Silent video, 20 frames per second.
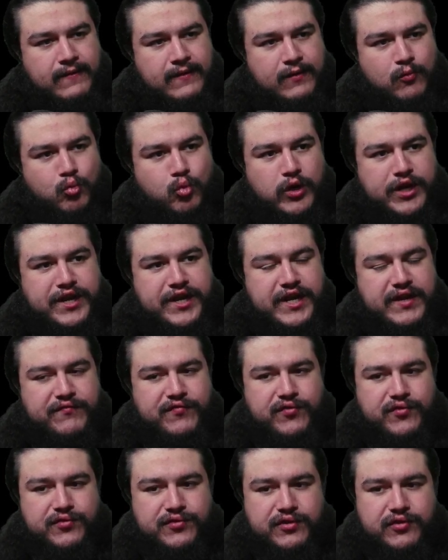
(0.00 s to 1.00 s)

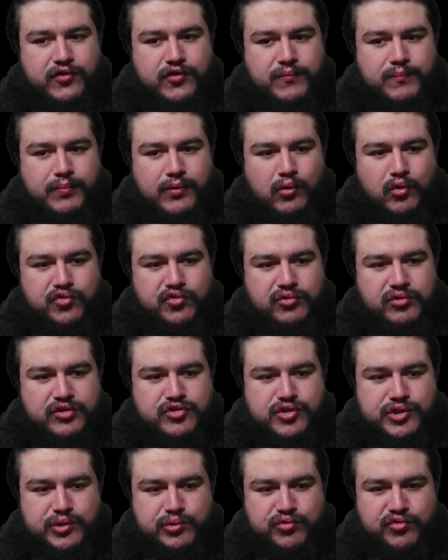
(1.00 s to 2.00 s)
whenever the composer
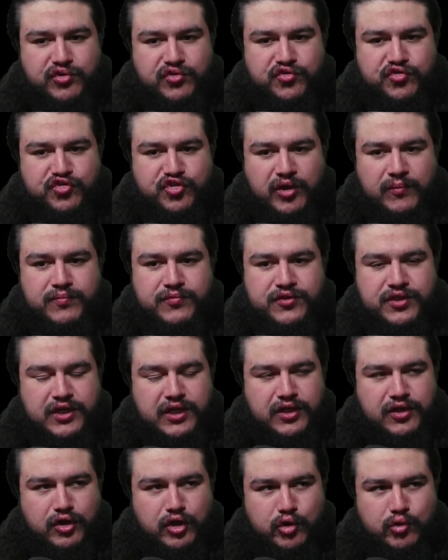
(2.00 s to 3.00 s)
introduces
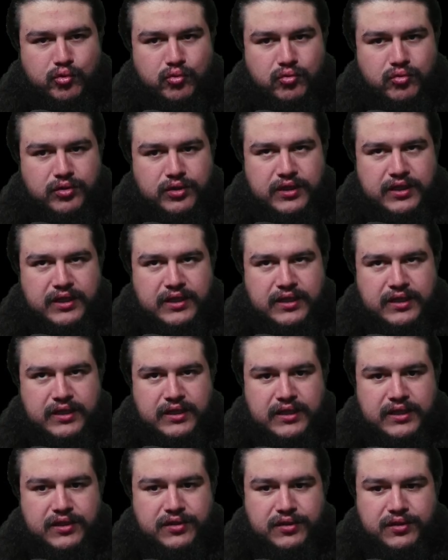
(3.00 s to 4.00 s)
something new,
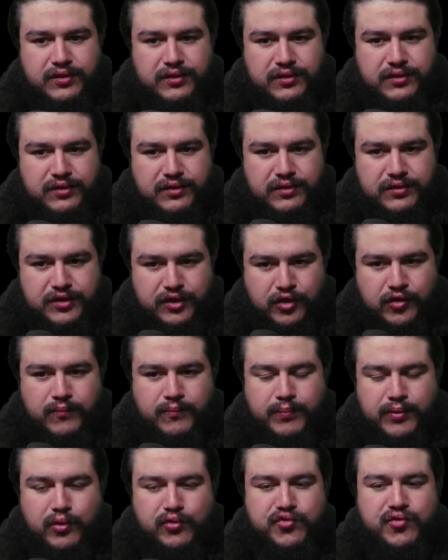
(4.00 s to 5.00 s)
the
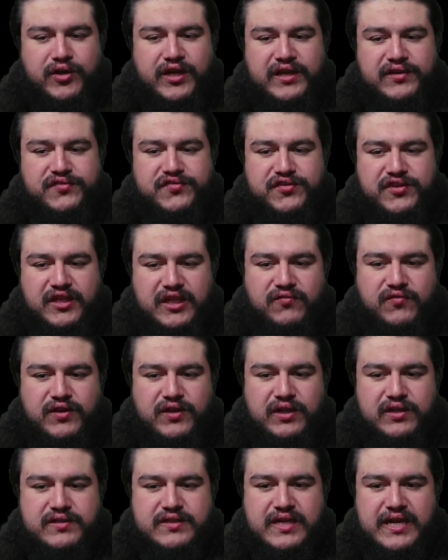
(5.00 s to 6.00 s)
composer has given
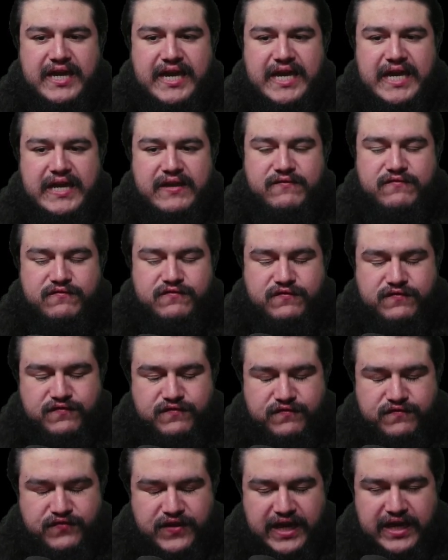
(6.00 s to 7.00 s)
it a
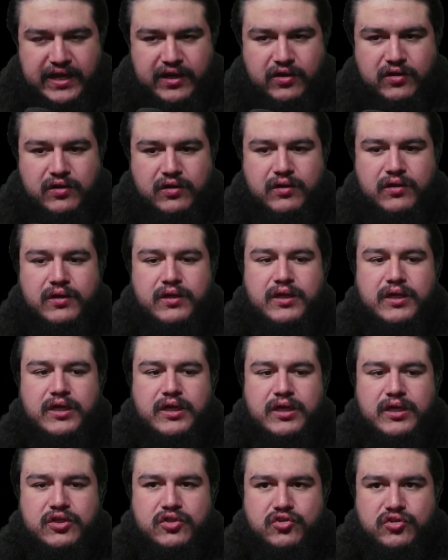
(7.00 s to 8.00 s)
fair
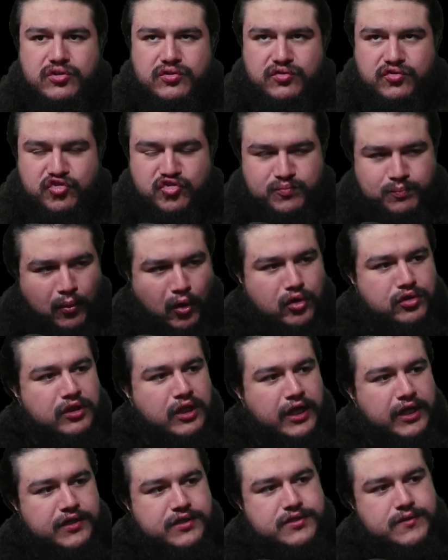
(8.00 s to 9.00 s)

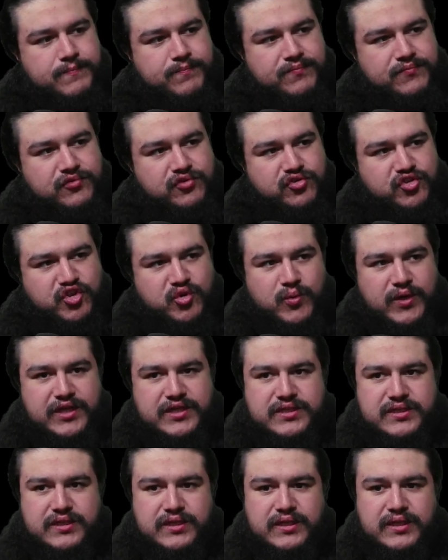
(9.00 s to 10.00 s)
spotlight to
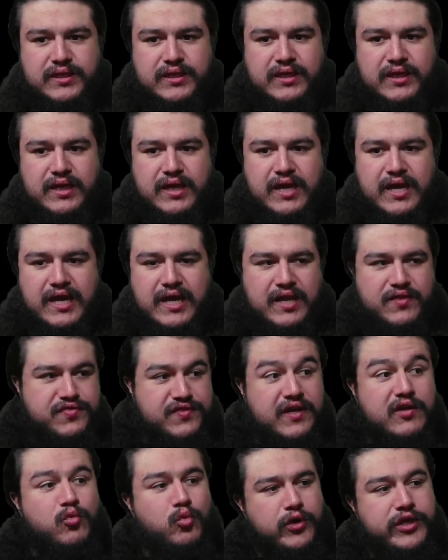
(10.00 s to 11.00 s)
it. And
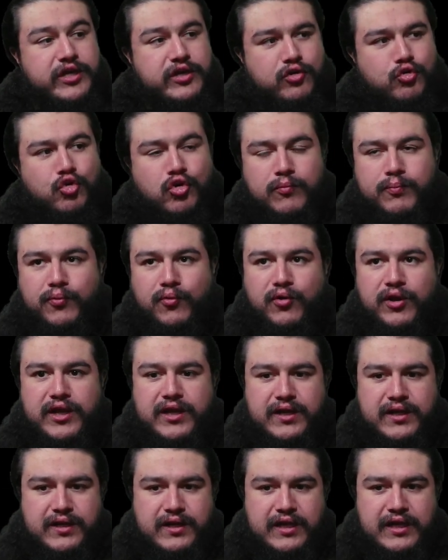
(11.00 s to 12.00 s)
then we
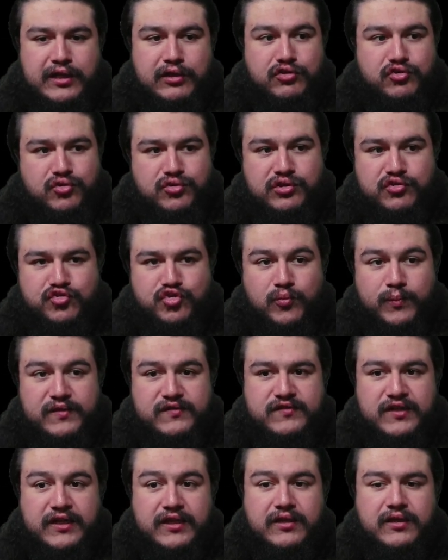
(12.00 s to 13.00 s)
incorporate it into the soup.
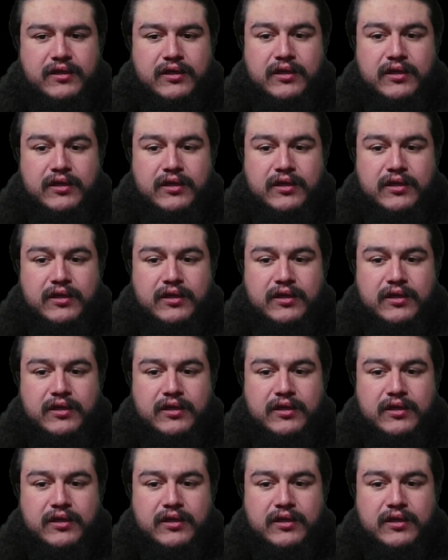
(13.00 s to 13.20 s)
It's like